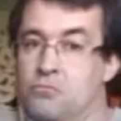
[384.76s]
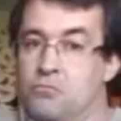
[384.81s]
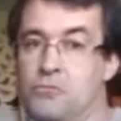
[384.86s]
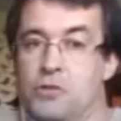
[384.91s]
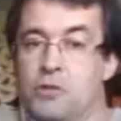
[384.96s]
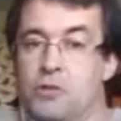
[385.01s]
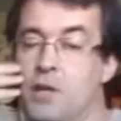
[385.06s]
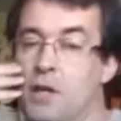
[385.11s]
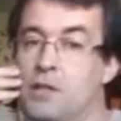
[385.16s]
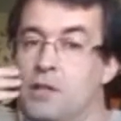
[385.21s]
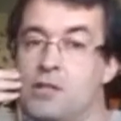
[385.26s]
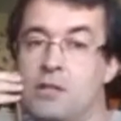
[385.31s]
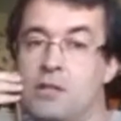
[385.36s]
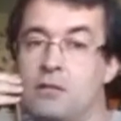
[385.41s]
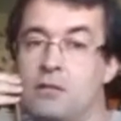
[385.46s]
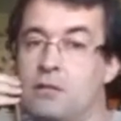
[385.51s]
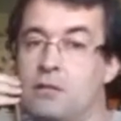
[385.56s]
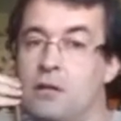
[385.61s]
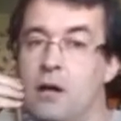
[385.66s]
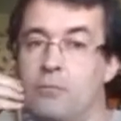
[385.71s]
they
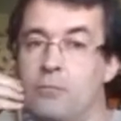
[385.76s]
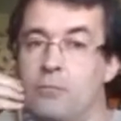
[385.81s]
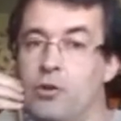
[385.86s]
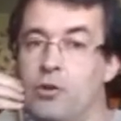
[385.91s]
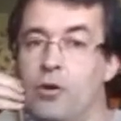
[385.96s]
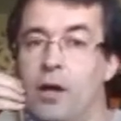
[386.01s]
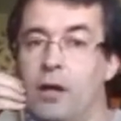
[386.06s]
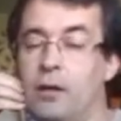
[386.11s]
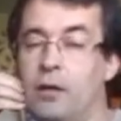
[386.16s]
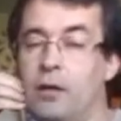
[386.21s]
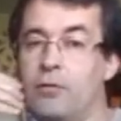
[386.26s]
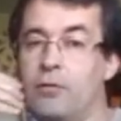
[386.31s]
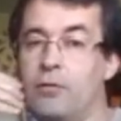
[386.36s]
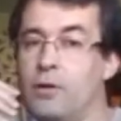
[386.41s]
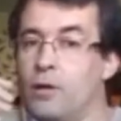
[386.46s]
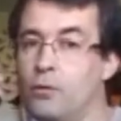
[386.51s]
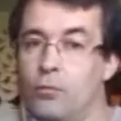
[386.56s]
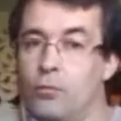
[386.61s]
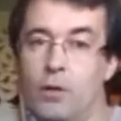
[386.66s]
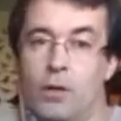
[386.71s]
just come to Hungary
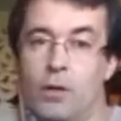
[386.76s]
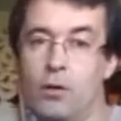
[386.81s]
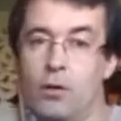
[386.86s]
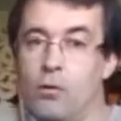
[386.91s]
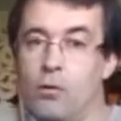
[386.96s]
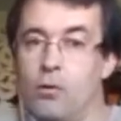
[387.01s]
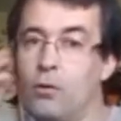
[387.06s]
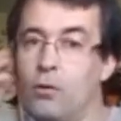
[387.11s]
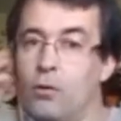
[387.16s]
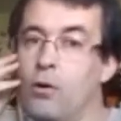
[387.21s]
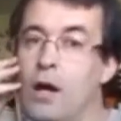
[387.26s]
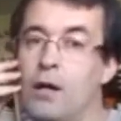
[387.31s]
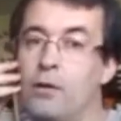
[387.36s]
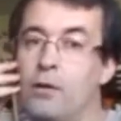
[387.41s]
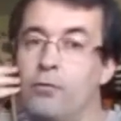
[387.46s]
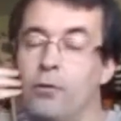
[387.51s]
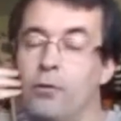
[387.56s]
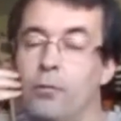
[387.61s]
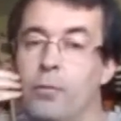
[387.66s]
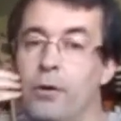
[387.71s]
and we go out
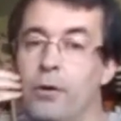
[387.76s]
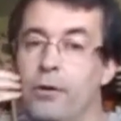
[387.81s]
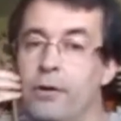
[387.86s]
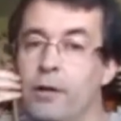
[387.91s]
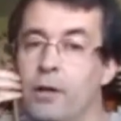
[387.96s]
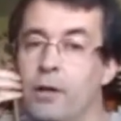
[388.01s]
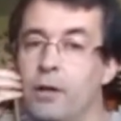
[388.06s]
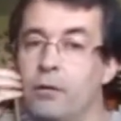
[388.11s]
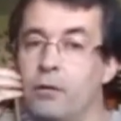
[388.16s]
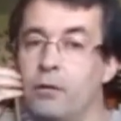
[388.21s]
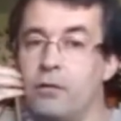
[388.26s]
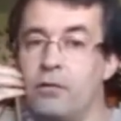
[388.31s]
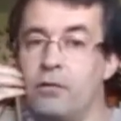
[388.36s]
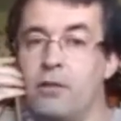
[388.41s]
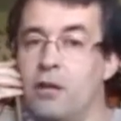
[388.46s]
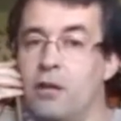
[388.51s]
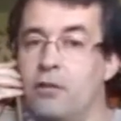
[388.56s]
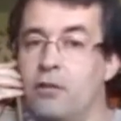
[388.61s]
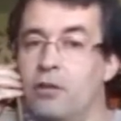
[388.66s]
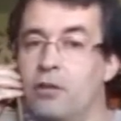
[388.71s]
for birding or
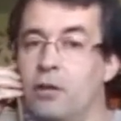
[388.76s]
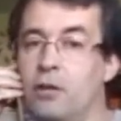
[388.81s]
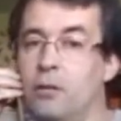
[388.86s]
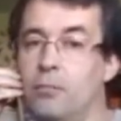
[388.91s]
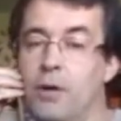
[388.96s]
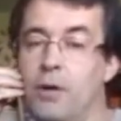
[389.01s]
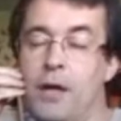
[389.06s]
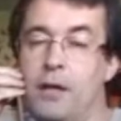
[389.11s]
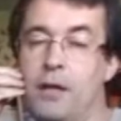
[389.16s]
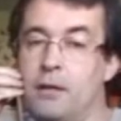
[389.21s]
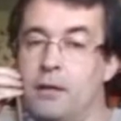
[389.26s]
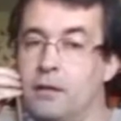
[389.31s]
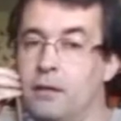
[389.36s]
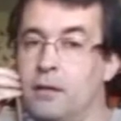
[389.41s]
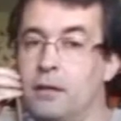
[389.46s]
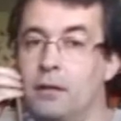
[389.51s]
sketching, painting.